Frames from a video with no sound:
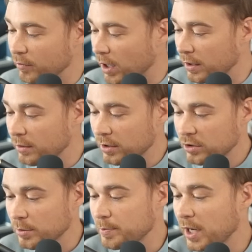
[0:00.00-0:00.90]
run.
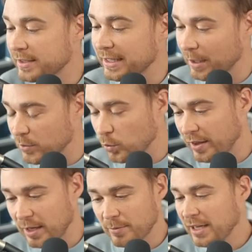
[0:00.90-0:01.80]
Thomas Partey comes with
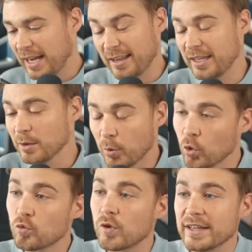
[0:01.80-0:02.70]
him. I think the ball
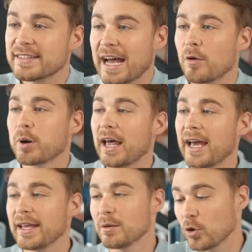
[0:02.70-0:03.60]
runs out of
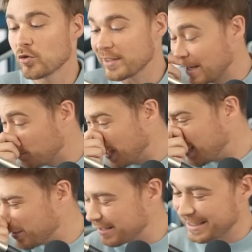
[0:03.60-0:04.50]
play. And the ball runs out of play
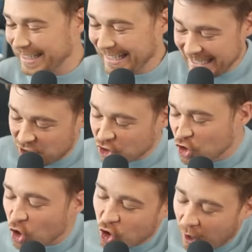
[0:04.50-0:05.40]
because he's just
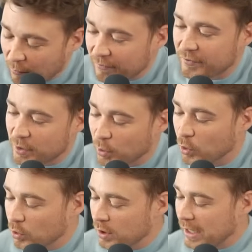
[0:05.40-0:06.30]
not
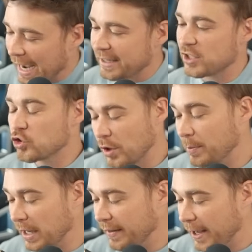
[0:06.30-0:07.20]
comfortable as a
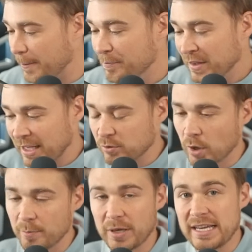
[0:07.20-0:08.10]
dribbler there. That's
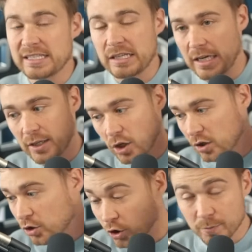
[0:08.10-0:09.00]
why players like
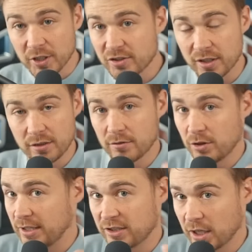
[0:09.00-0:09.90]
Goodmanson,
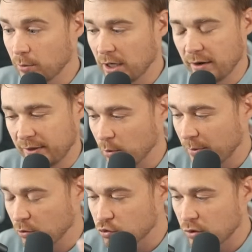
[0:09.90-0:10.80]
who's at Genoa, I think would
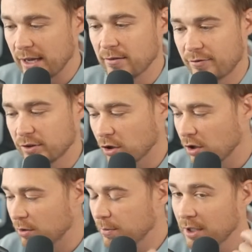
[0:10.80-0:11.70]
be great for
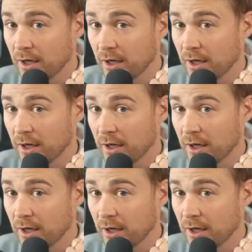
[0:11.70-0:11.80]
Tottenham.